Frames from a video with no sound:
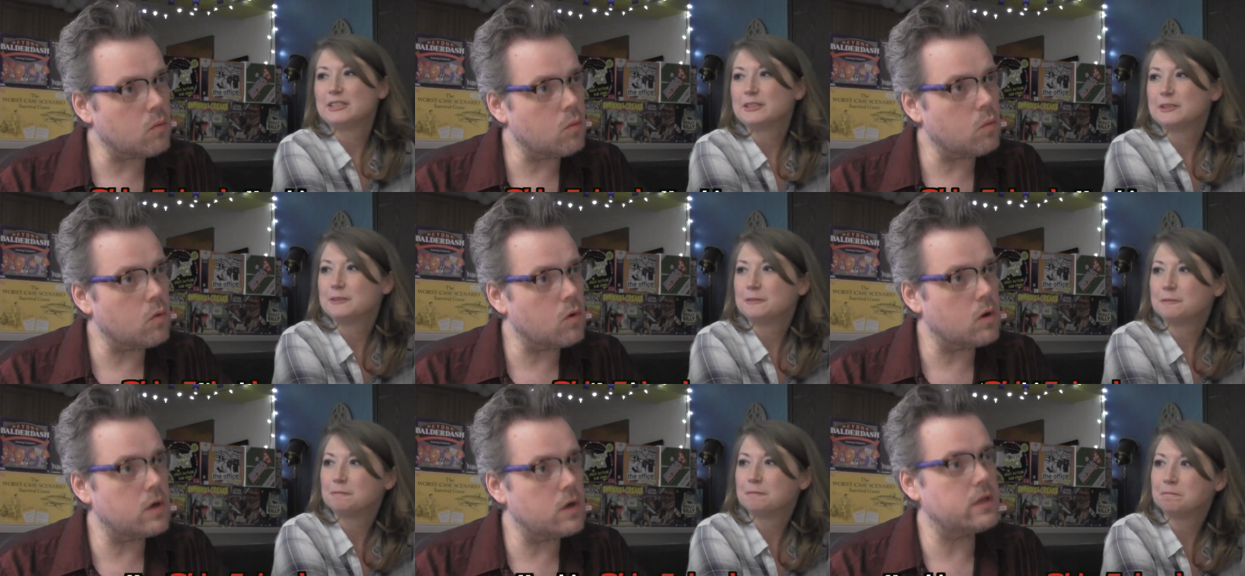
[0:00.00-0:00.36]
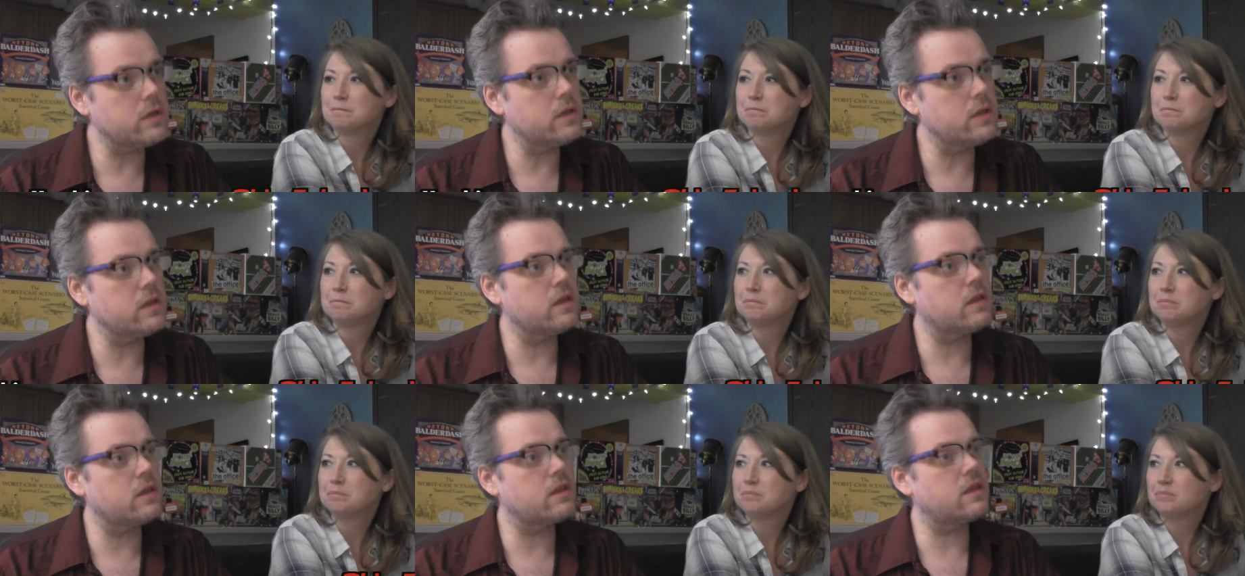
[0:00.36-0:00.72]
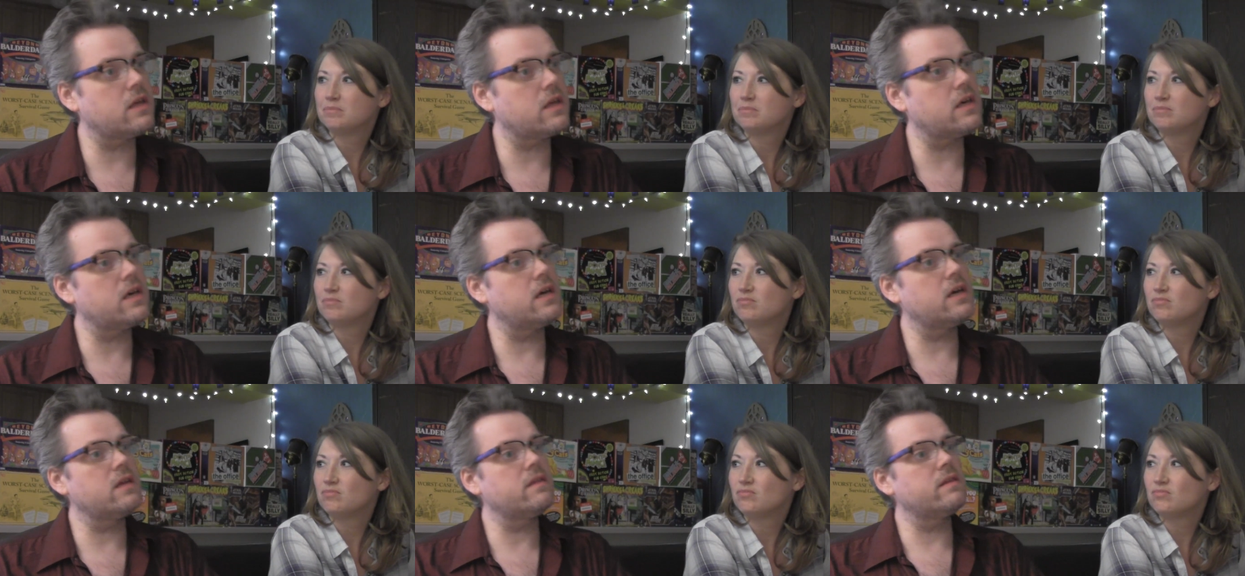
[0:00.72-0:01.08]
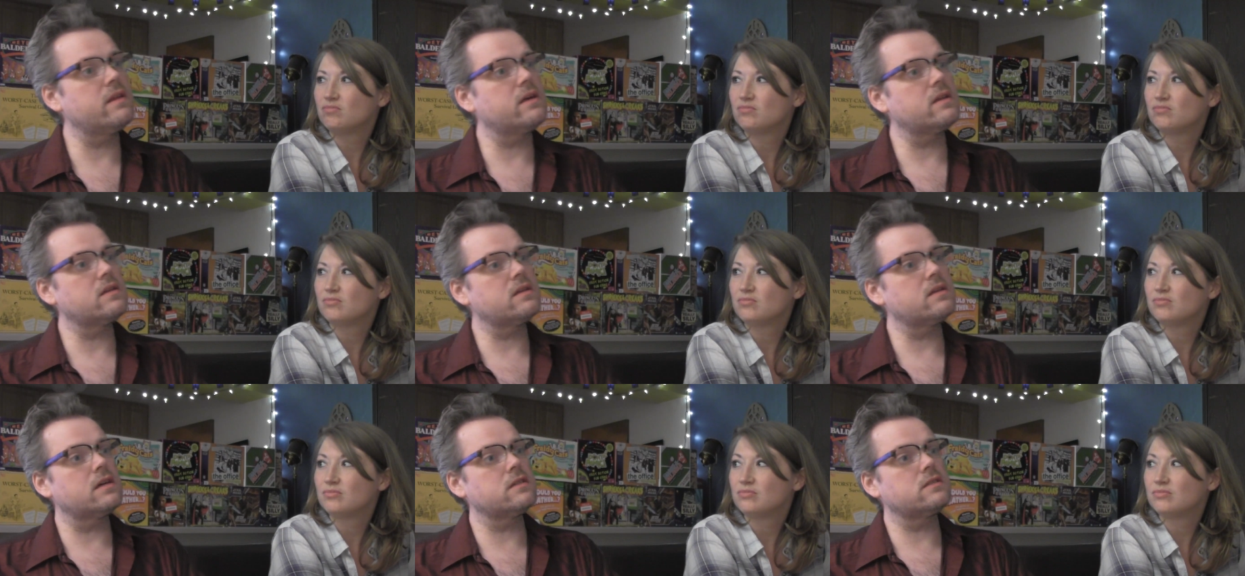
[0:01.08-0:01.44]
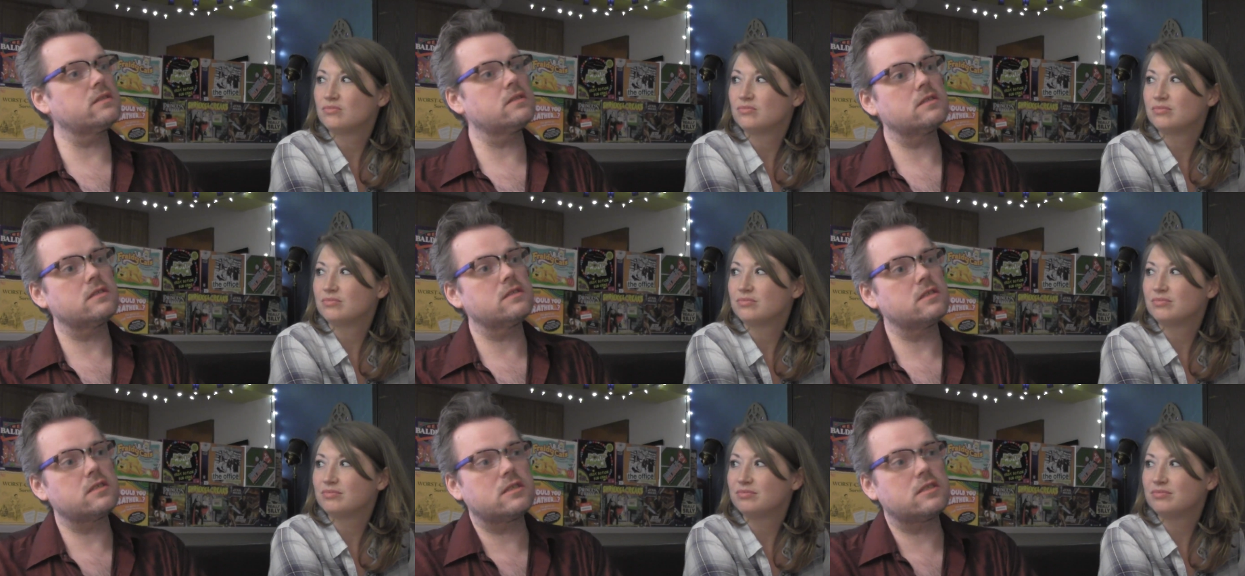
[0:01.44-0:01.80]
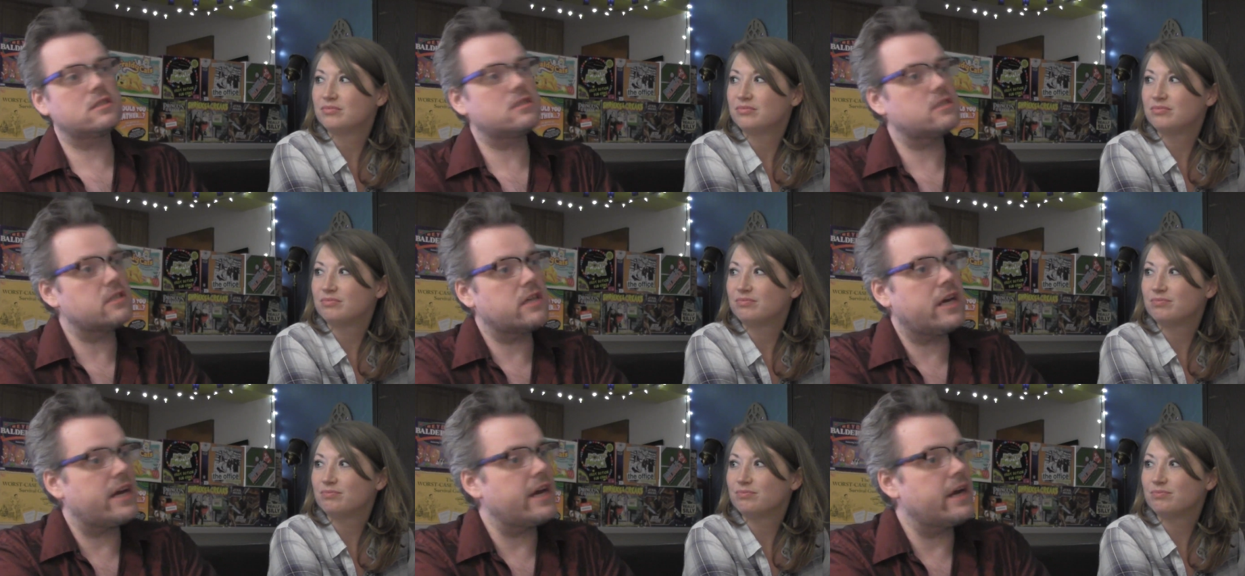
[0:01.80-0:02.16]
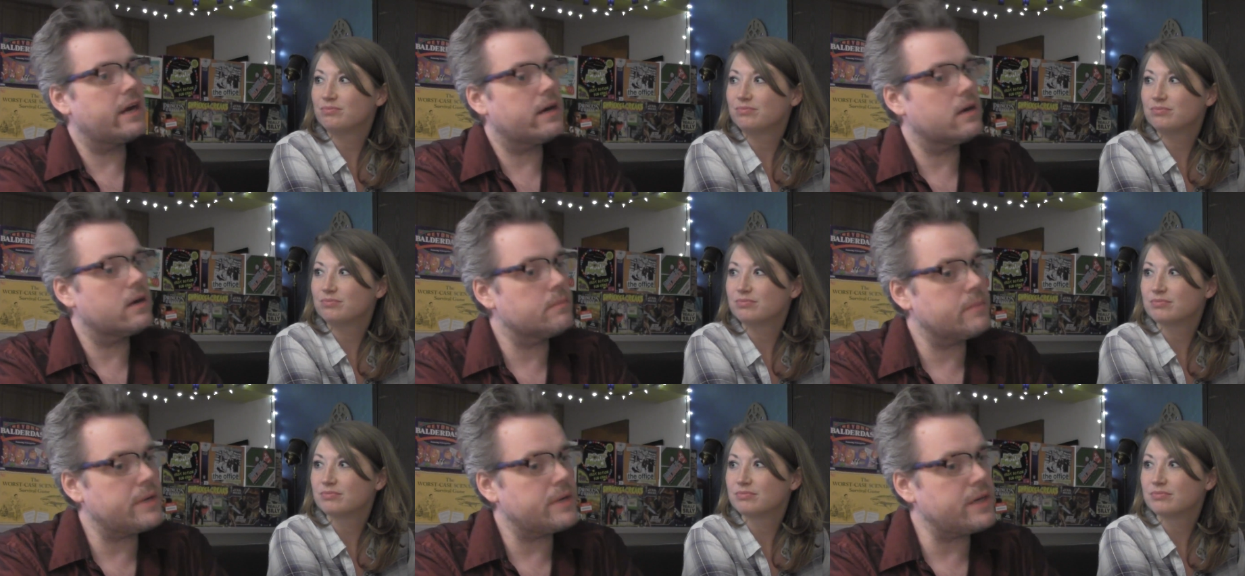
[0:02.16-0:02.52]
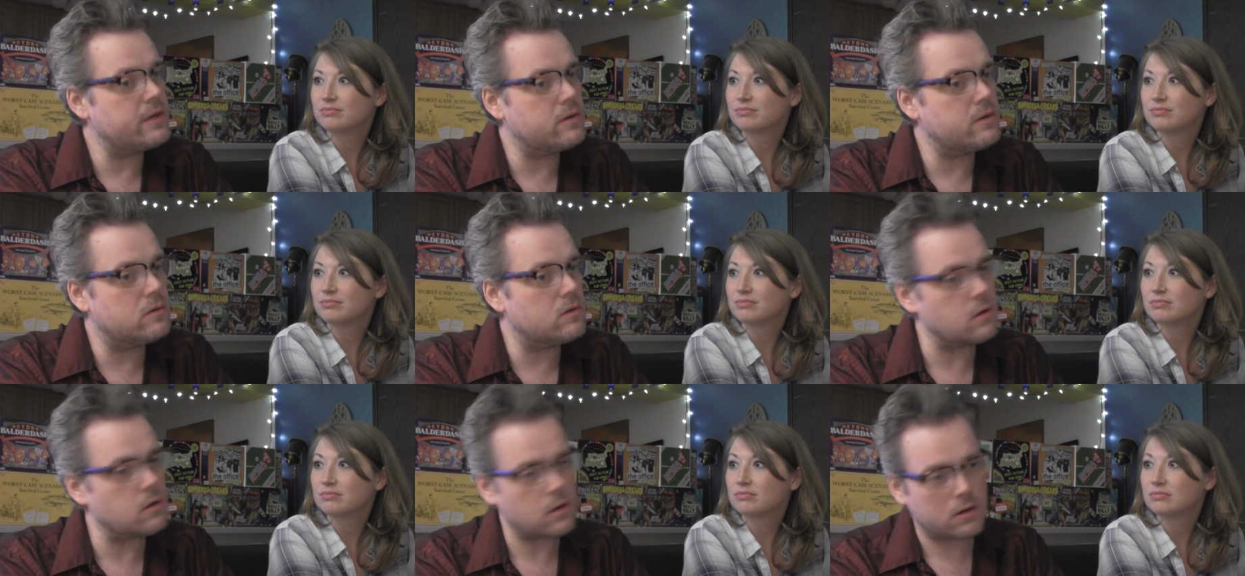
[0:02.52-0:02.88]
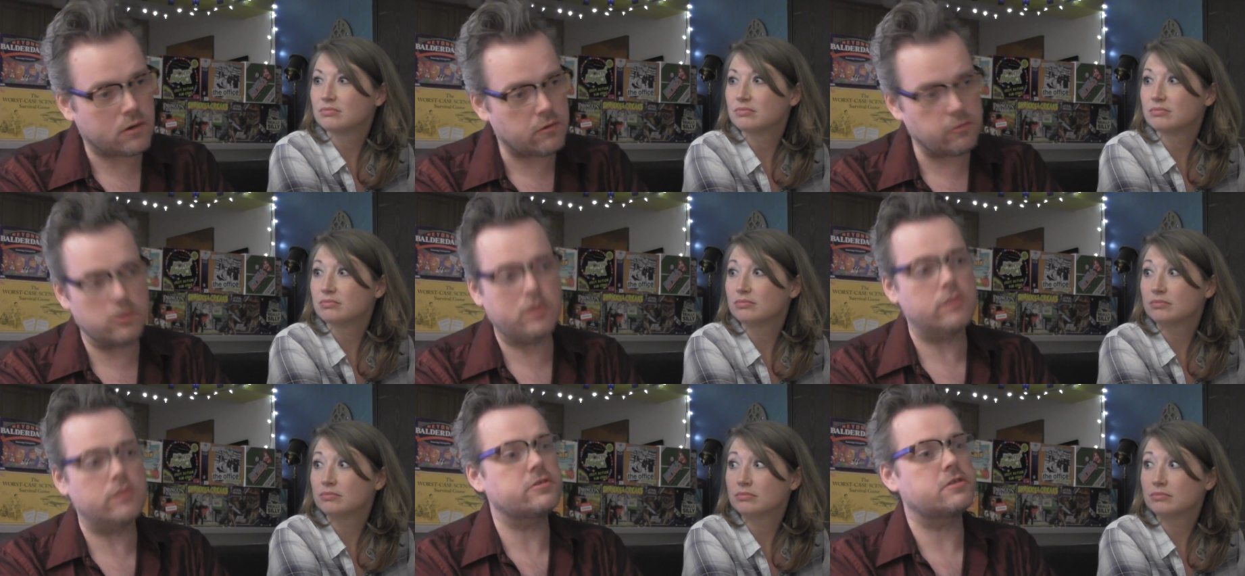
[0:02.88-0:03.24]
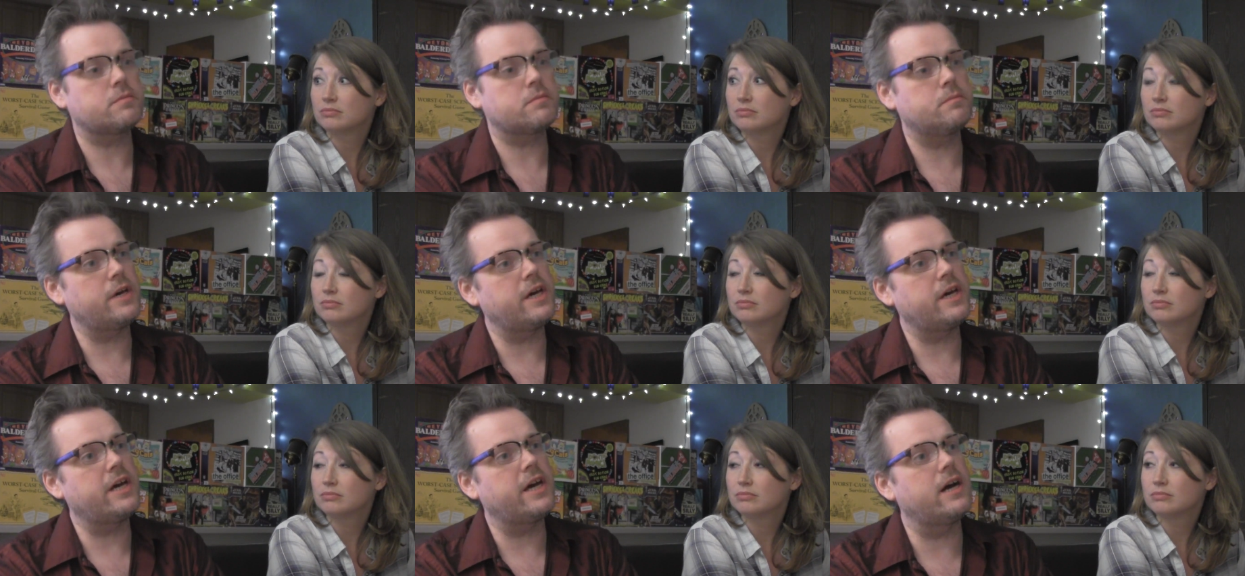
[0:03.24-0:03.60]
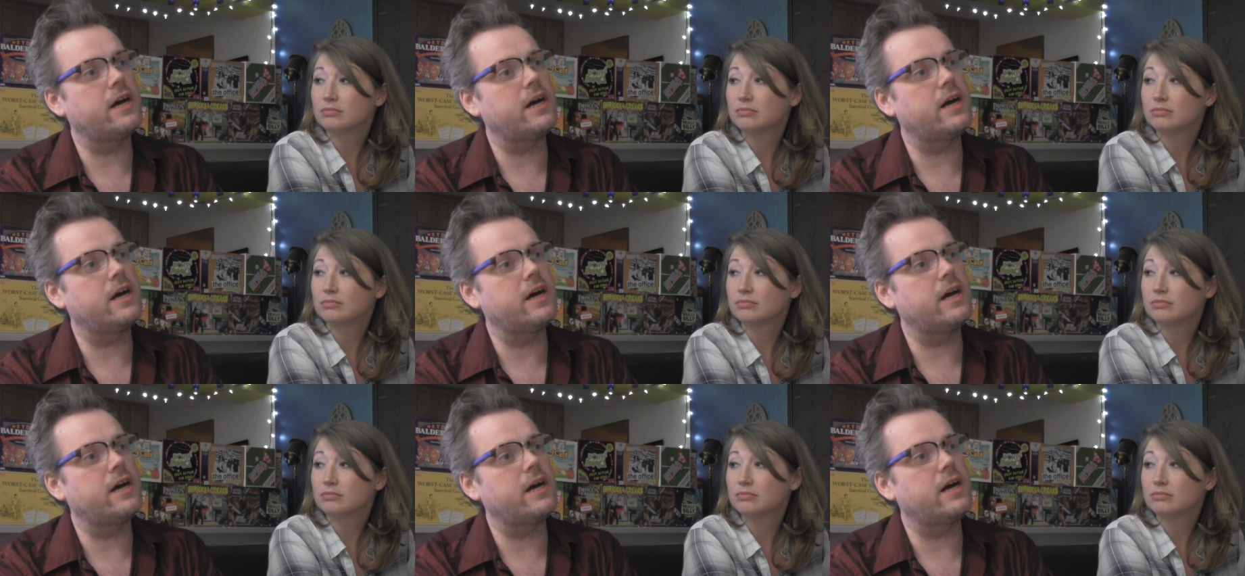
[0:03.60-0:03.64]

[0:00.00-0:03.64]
Speaker 1: One thing that doesn't scare me or gross me